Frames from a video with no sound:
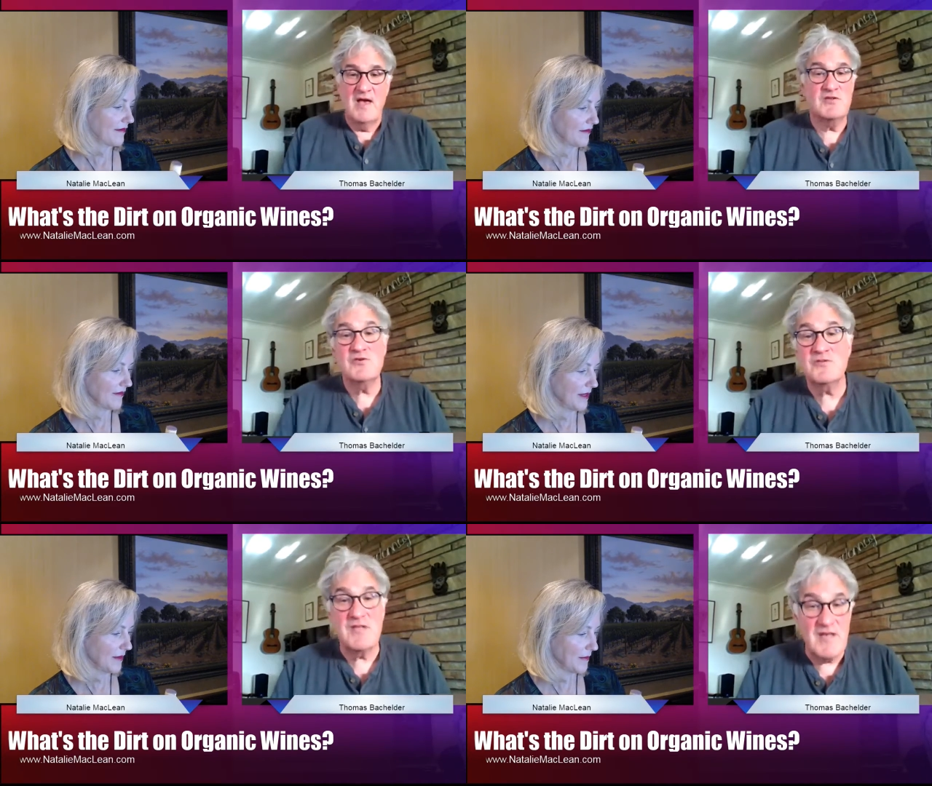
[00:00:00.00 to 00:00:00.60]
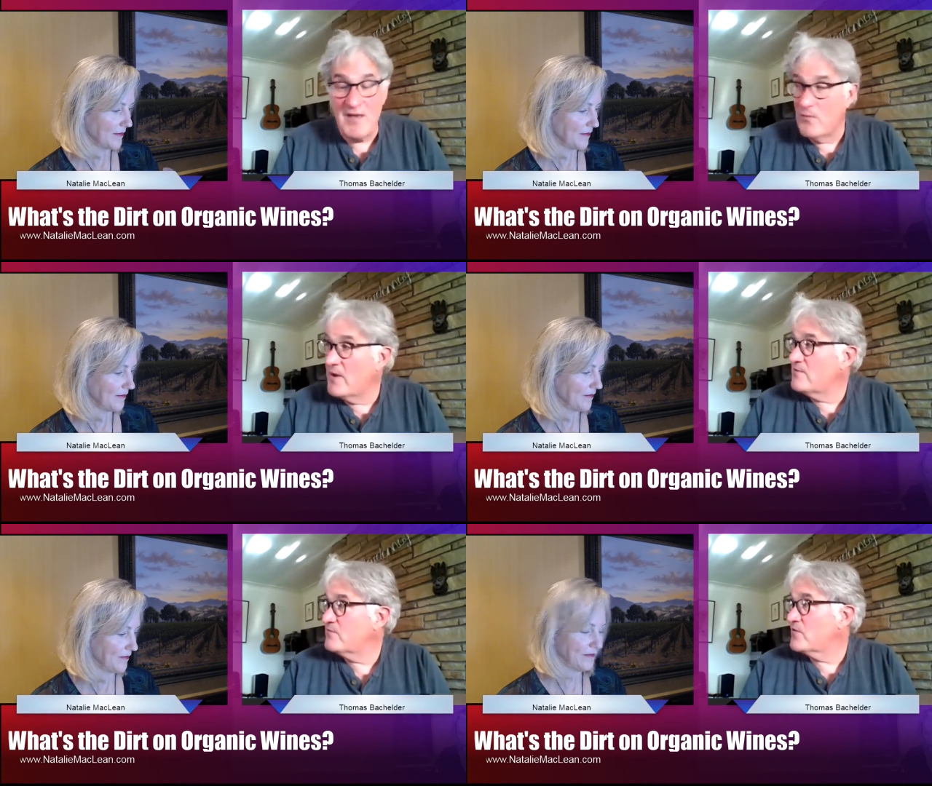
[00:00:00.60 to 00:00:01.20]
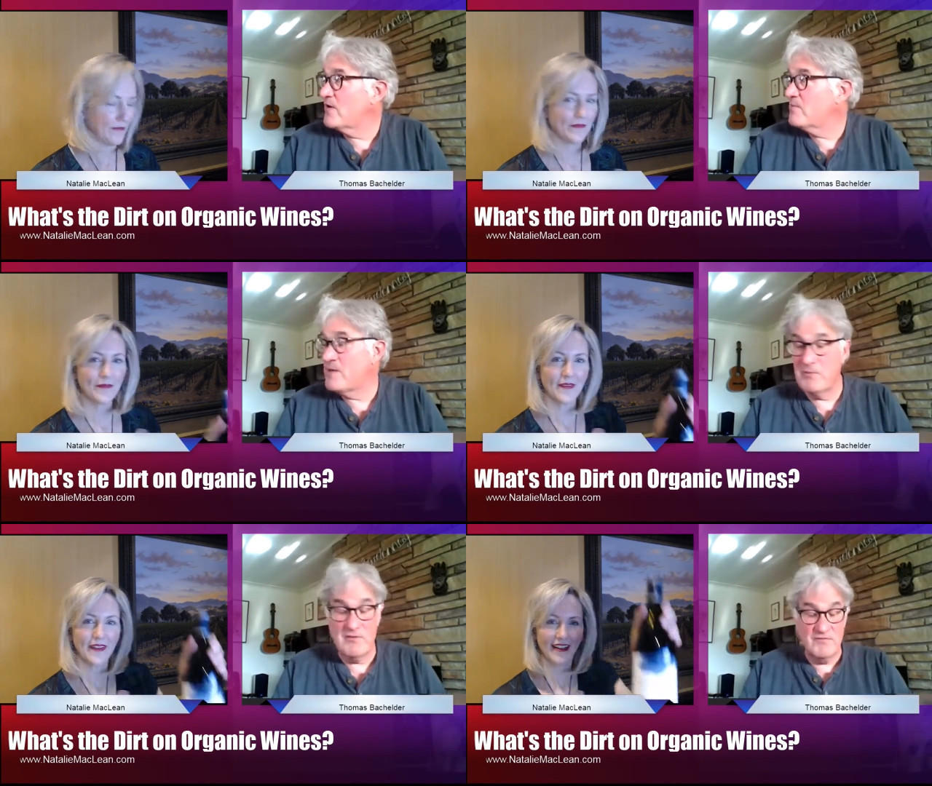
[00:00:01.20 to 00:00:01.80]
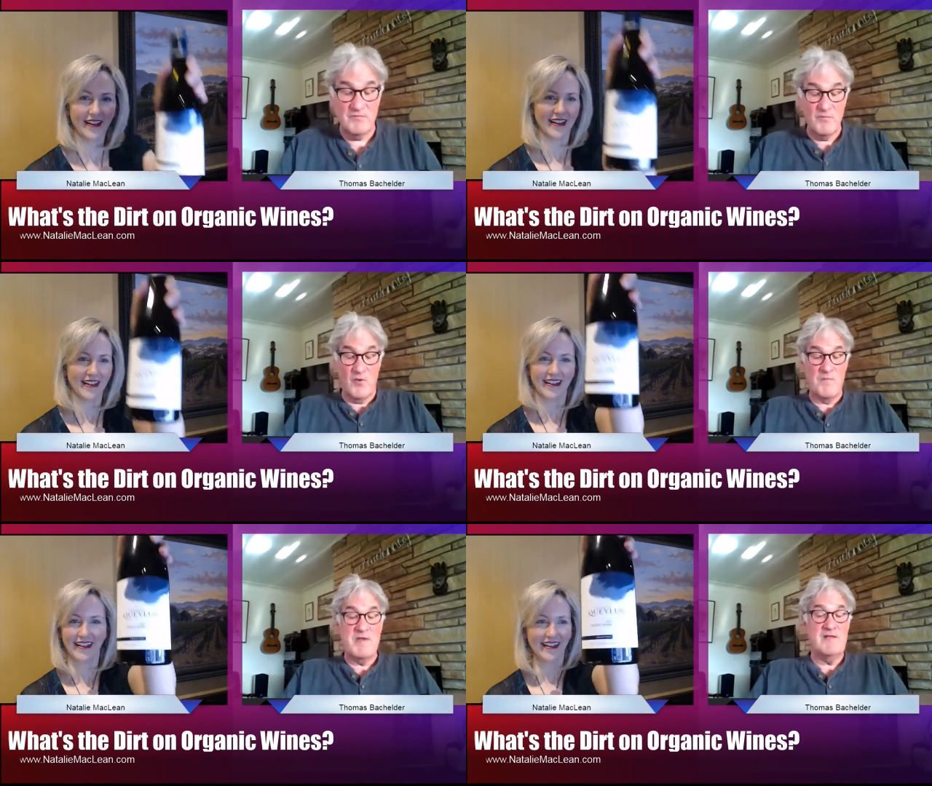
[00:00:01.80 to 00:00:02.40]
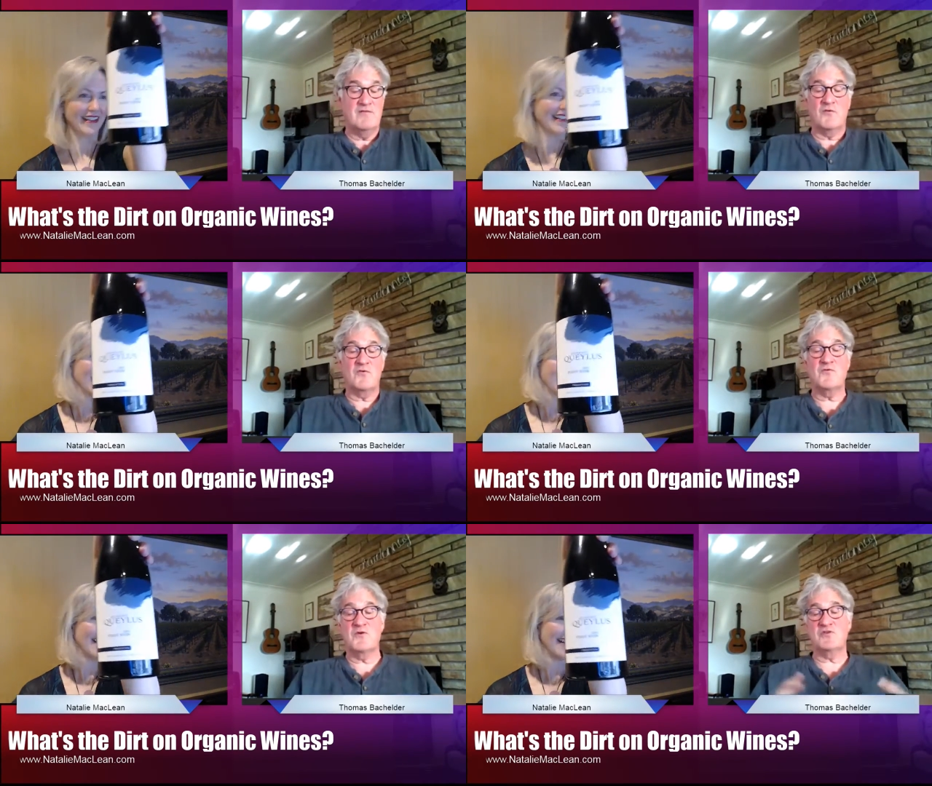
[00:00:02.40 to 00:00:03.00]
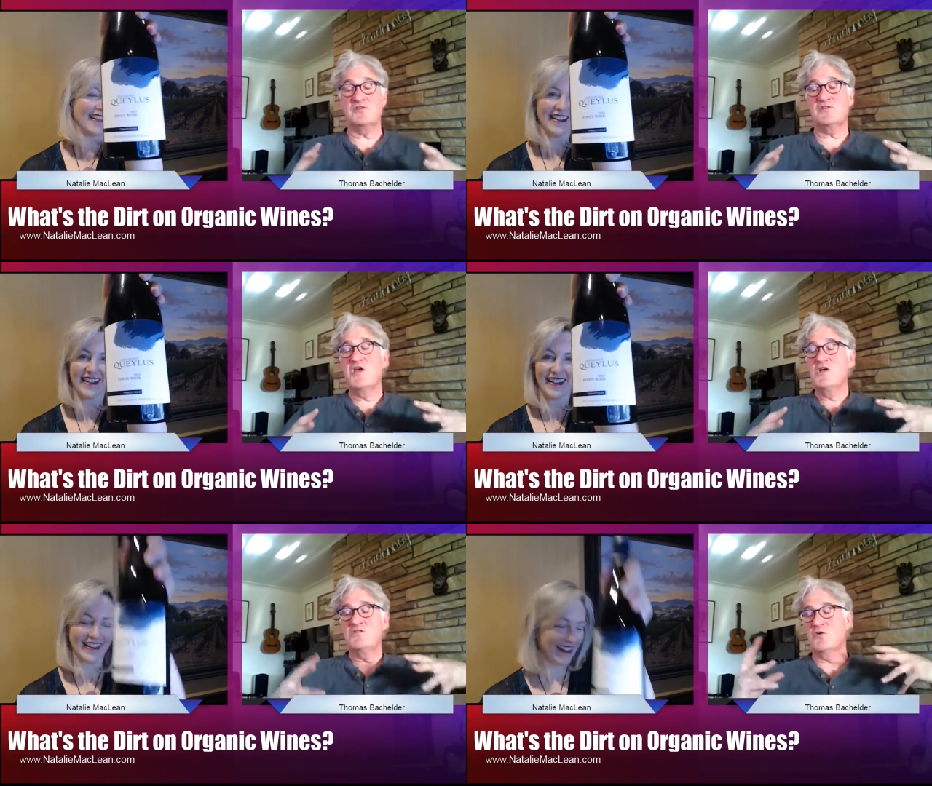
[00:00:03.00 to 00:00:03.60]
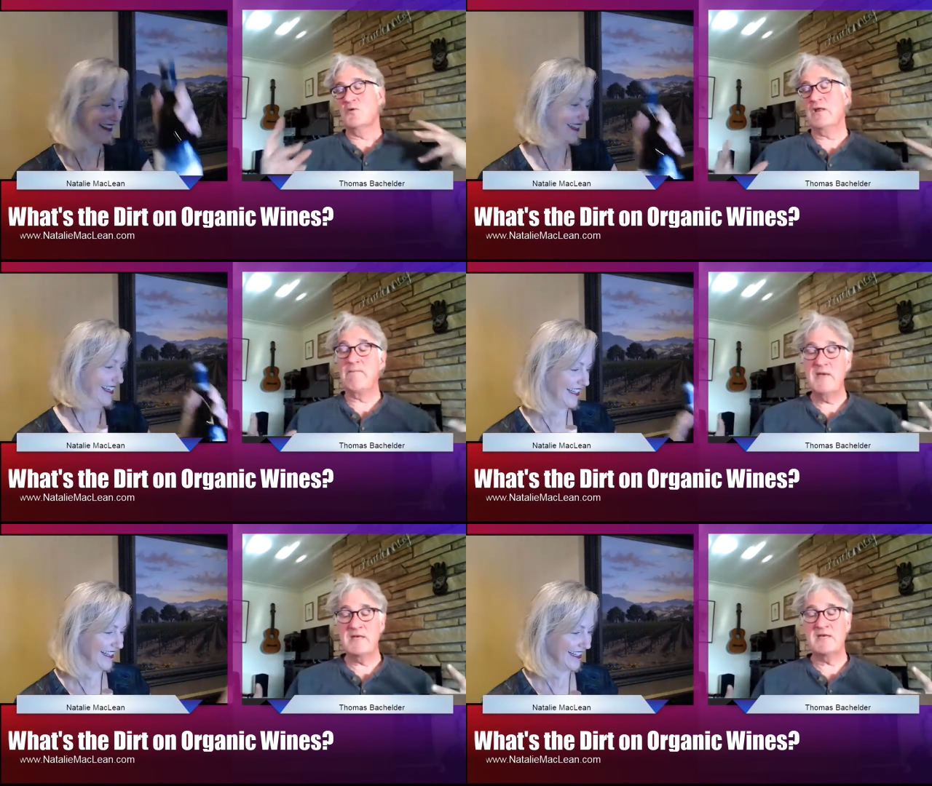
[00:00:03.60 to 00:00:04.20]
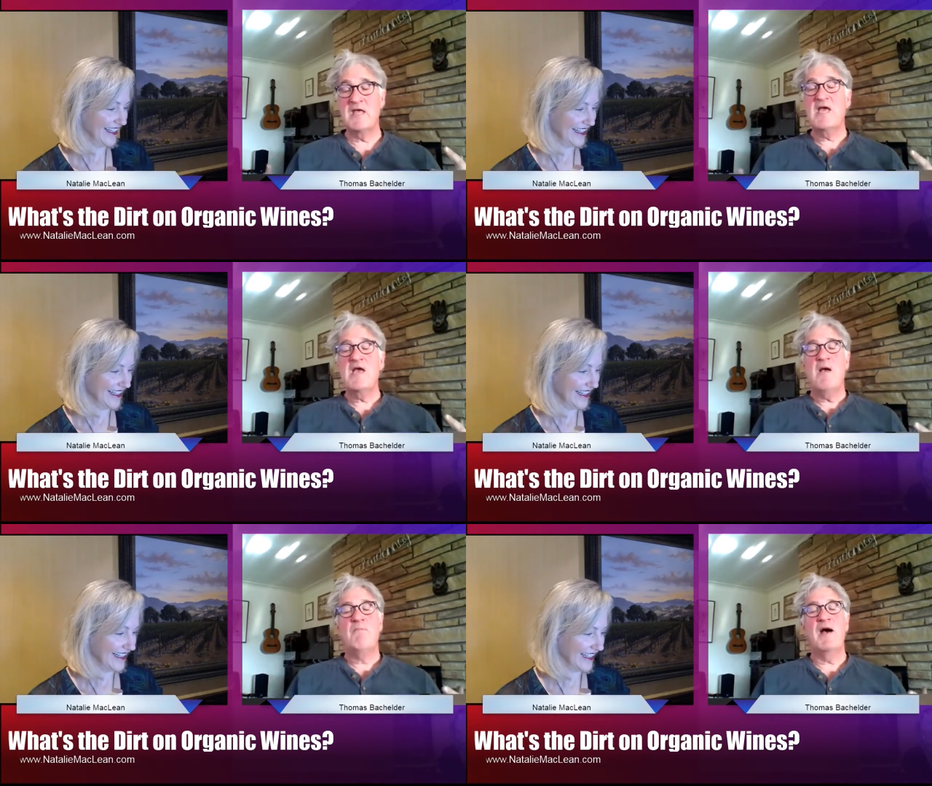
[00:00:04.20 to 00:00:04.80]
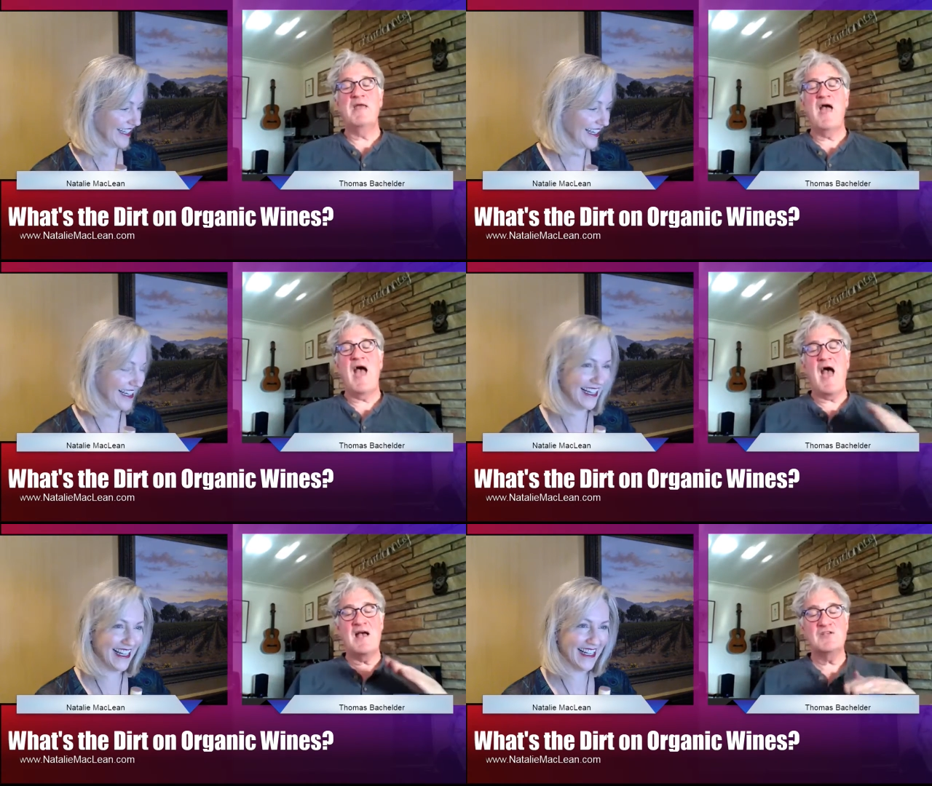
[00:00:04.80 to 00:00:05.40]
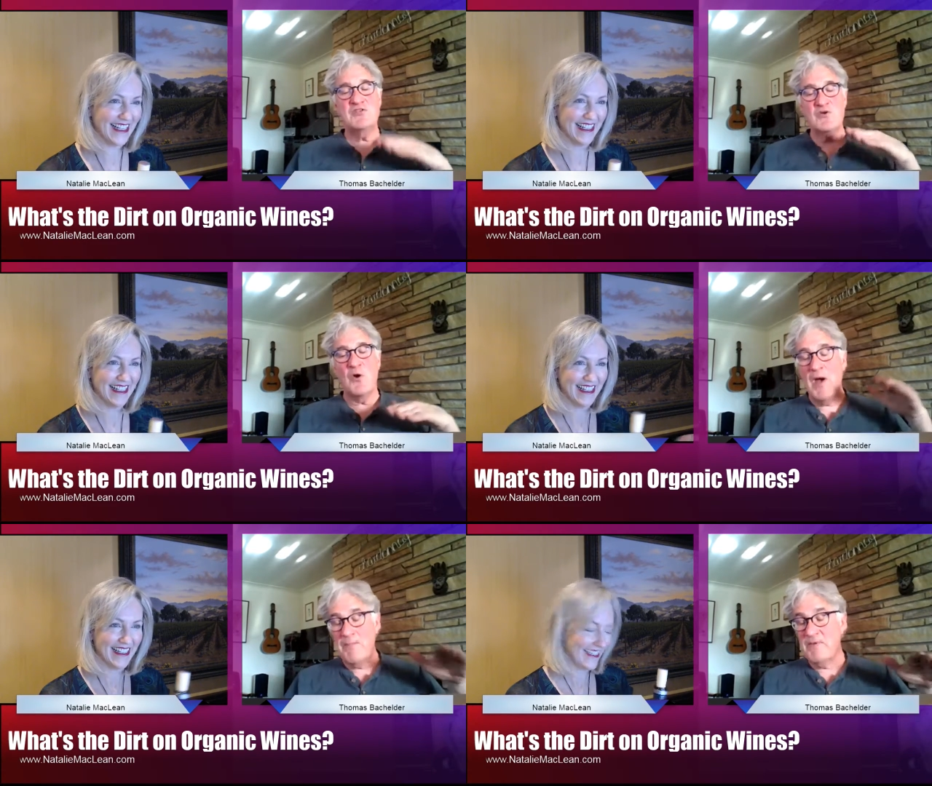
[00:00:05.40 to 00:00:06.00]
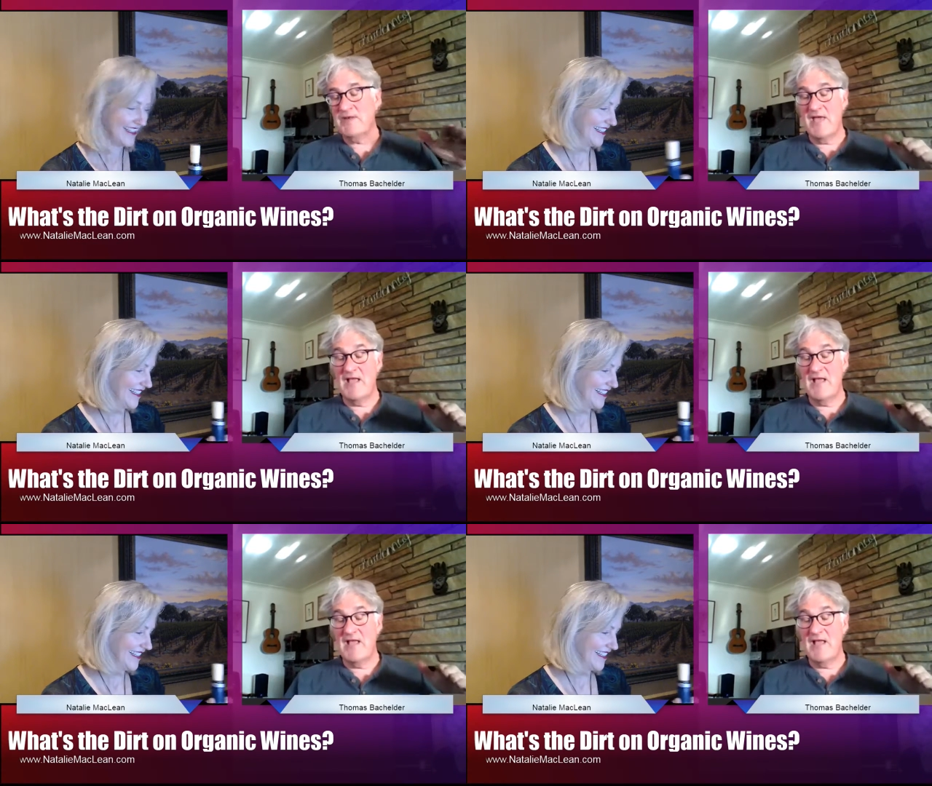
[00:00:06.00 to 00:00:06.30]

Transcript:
Speaker 1: a Tuesday night wine for people of more means or who are just totally bitten. But as you go up